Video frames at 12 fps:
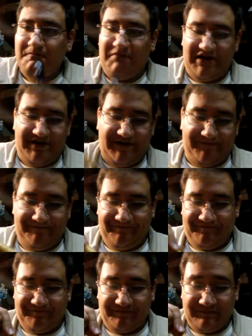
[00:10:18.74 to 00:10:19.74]
but I
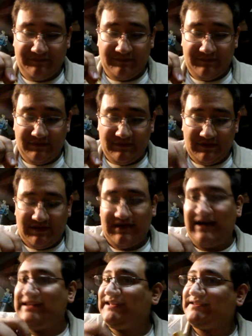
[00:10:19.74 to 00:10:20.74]

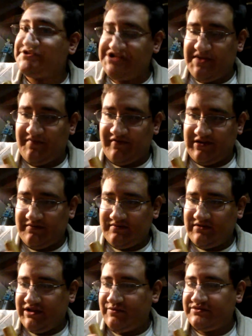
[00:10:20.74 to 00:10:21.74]
like the shape of it.
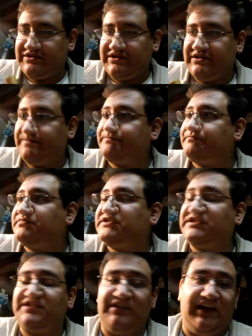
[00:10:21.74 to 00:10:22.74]
It was a
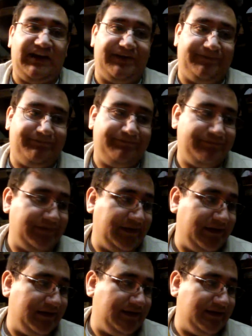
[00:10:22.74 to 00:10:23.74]
69.
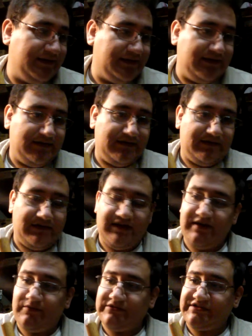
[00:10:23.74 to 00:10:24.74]

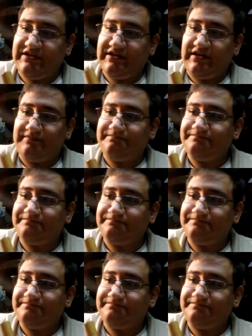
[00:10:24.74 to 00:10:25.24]
It was a